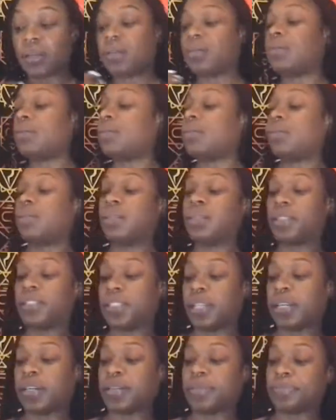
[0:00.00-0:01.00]
It's still a
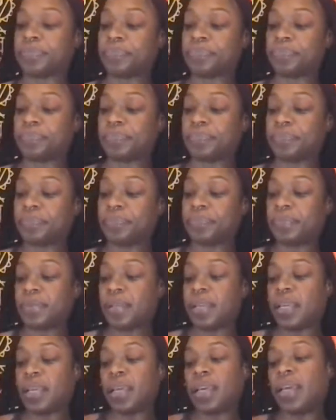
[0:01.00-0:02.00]
jam.
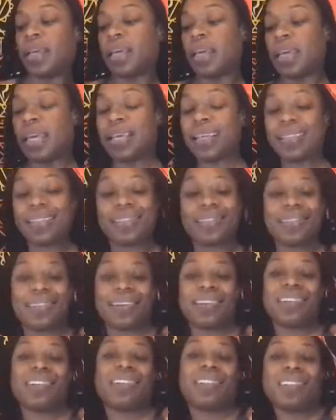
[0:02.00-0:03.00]
It's
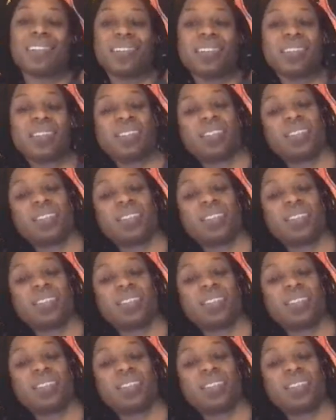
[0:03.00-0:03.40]
still